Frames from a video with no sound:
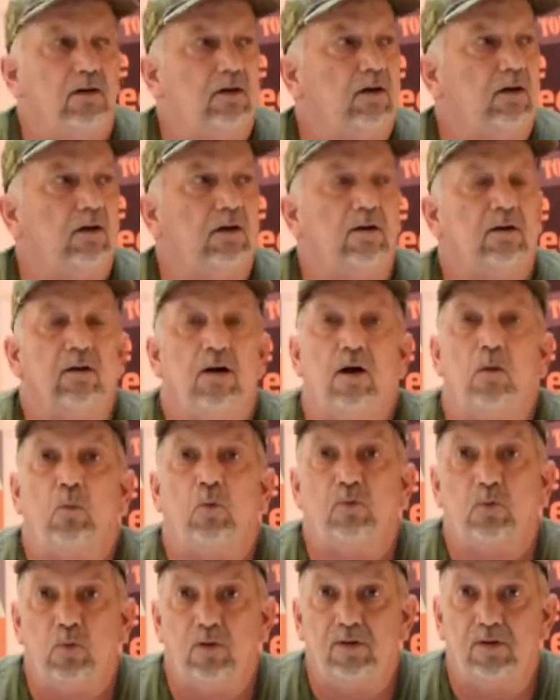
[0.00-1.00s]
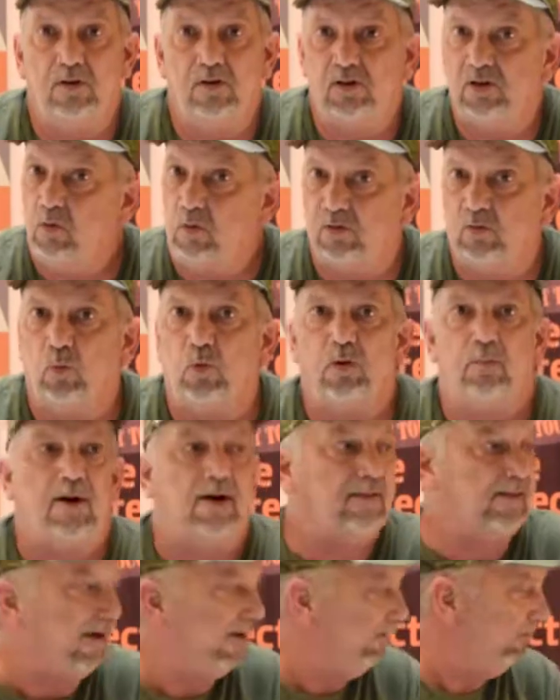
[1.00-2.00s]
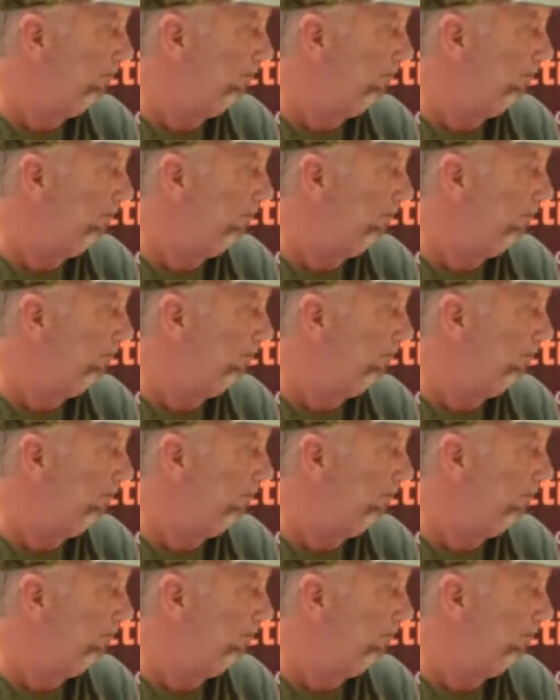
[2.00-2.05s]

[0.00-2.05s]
And with one of these, you don't have to worry about that.